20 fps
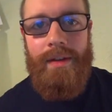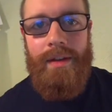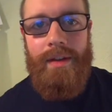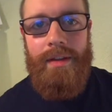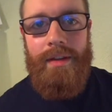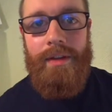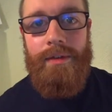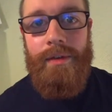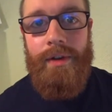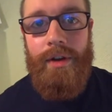
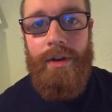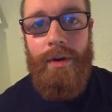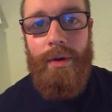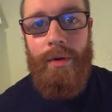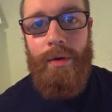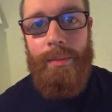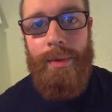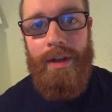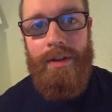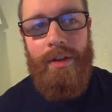This video
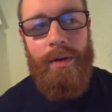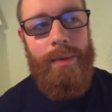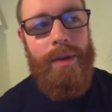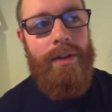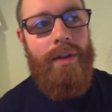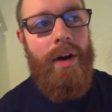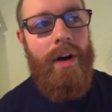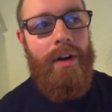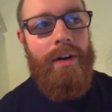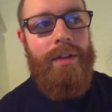will be a little bit
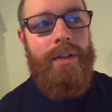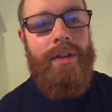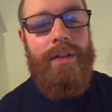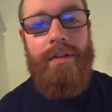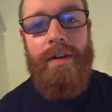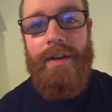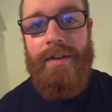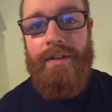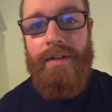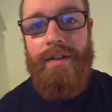longer than the
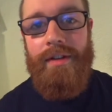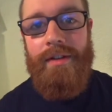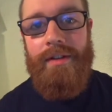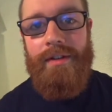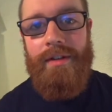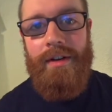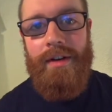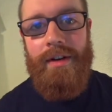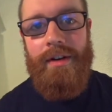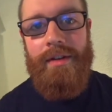rest of this
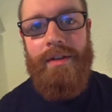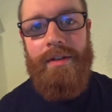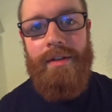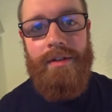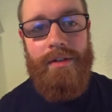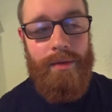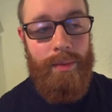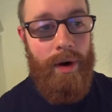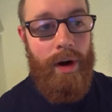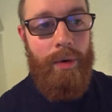series,
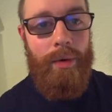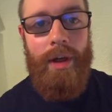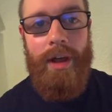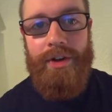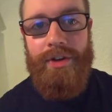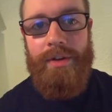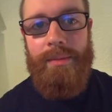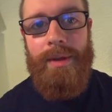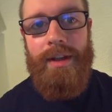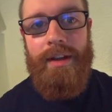and tomorrow we'll
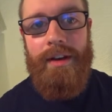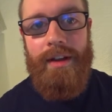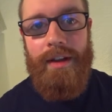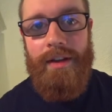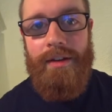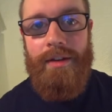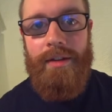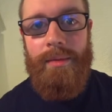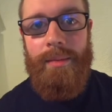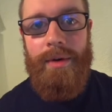actually be getting
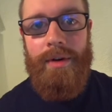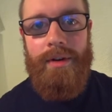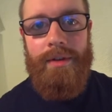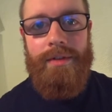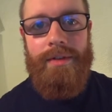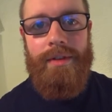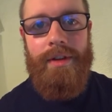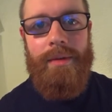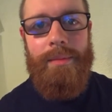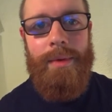into the book of
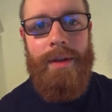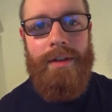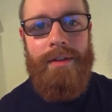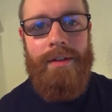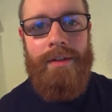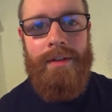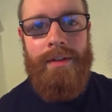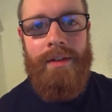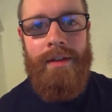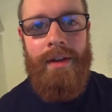
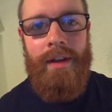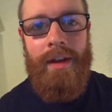Philippians.